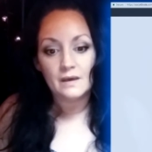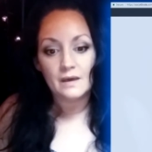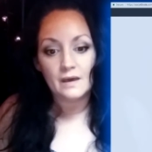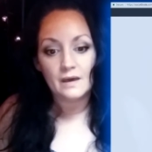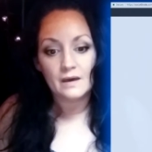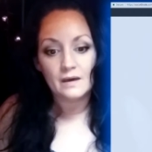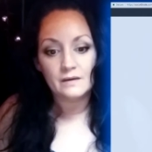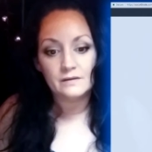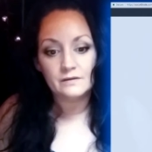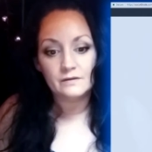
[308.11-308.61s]

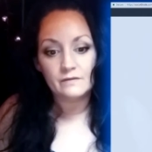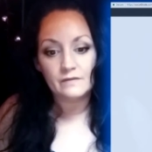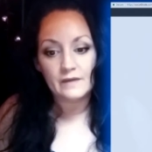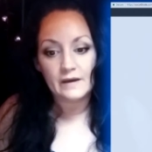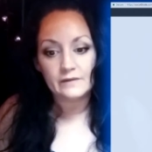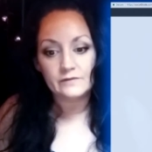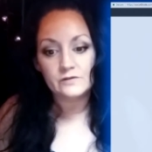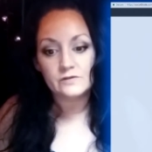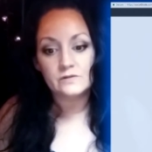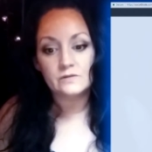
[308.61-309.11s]
and
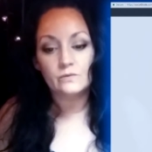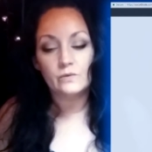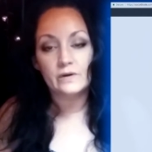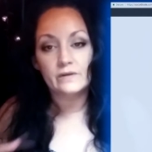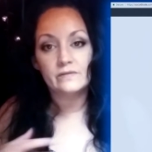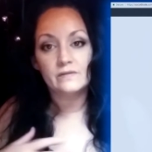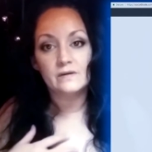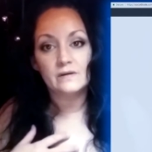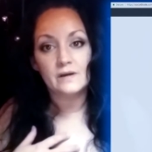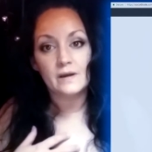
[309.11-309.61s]
that's the
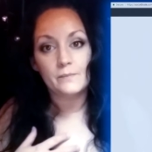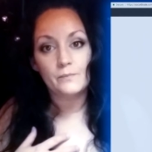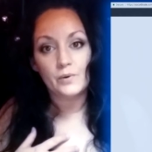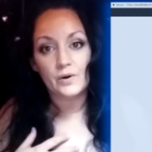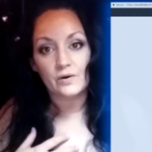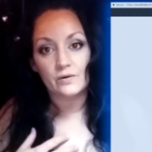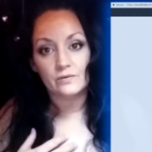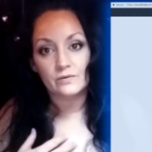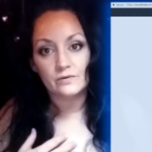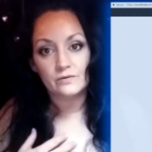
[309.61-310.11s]
one that I'm
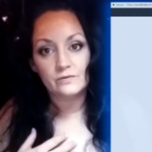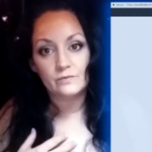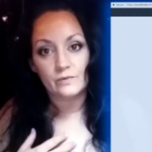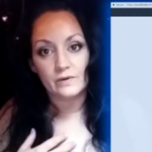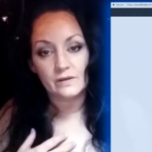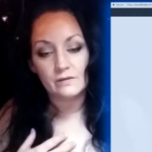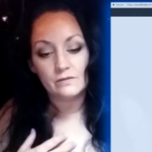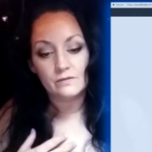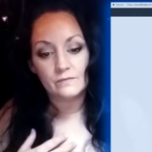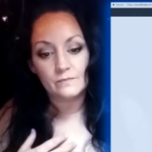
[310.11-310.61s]
partnered
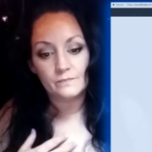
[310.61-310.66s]
with.